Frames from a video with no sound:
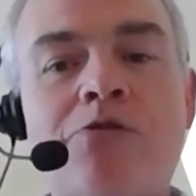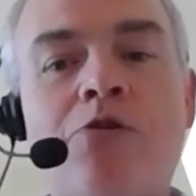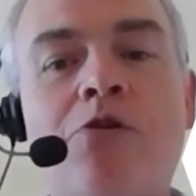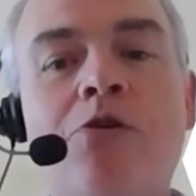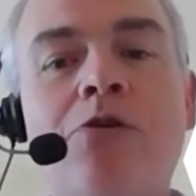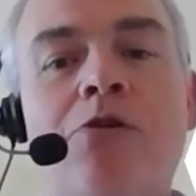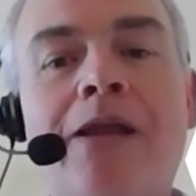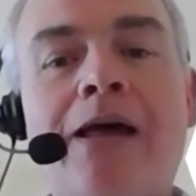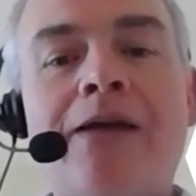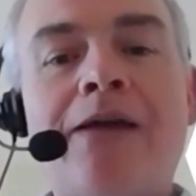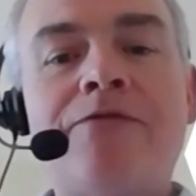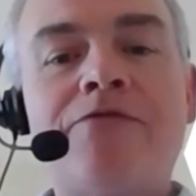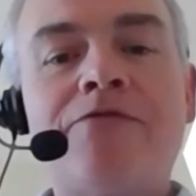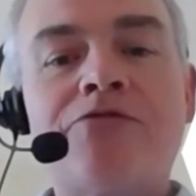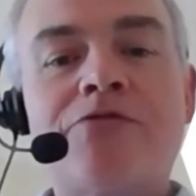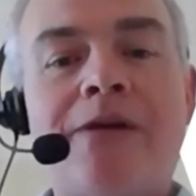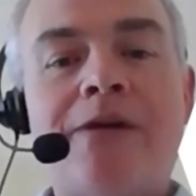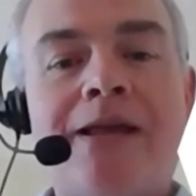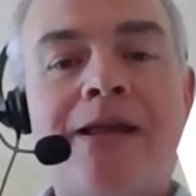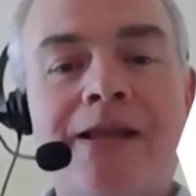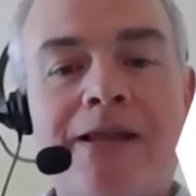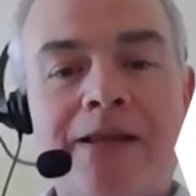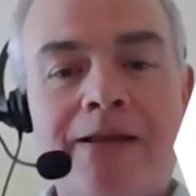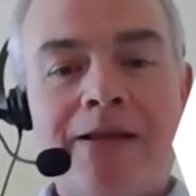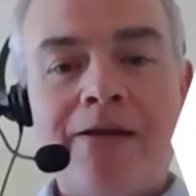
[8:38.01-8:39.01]
whole life
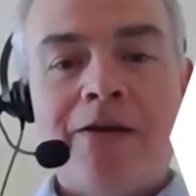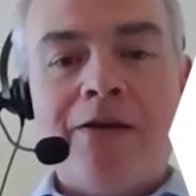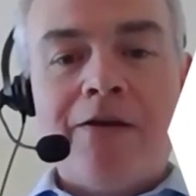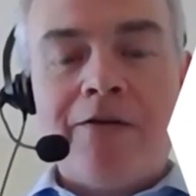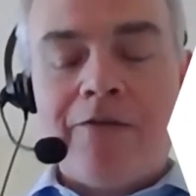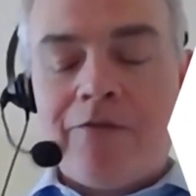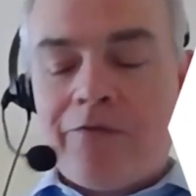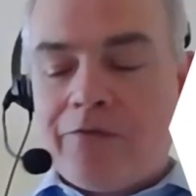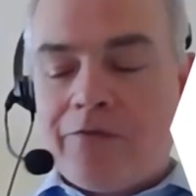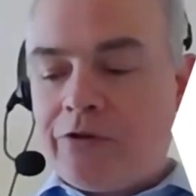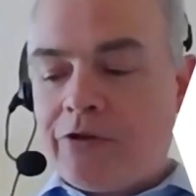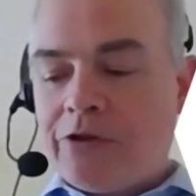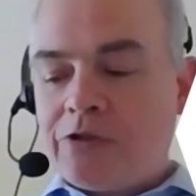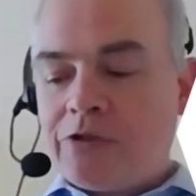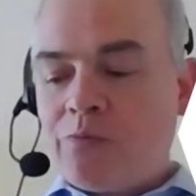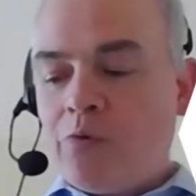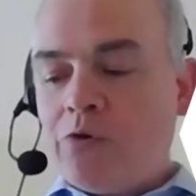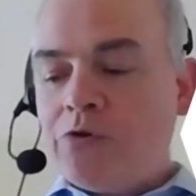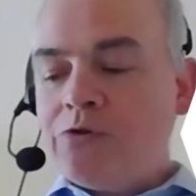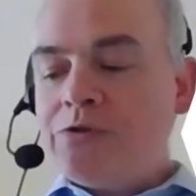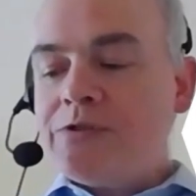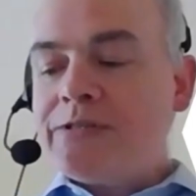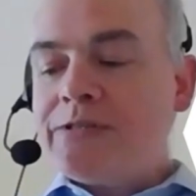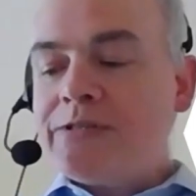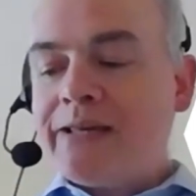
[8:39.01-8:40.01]
training for this
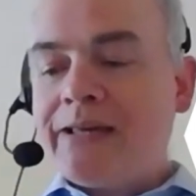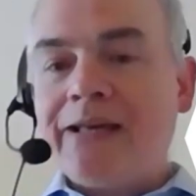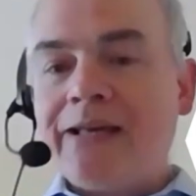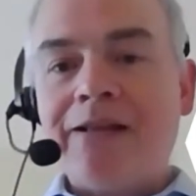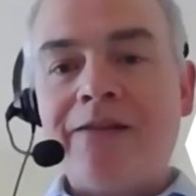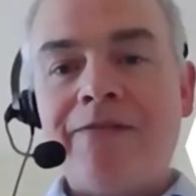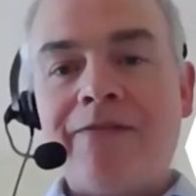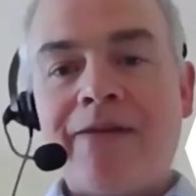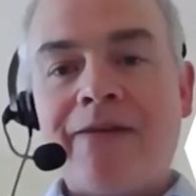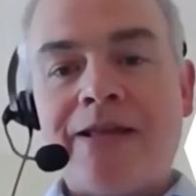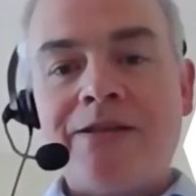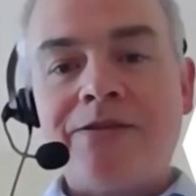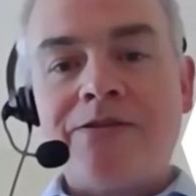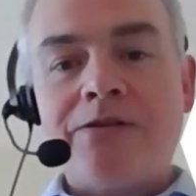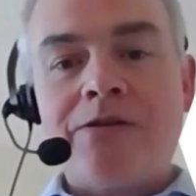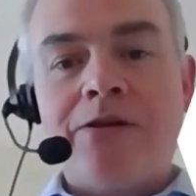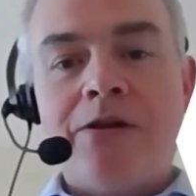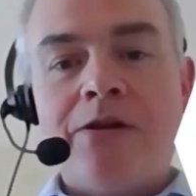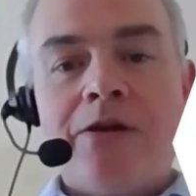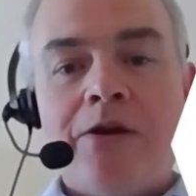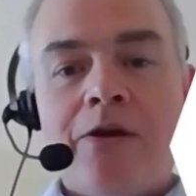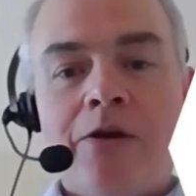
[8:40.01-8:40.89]
one single event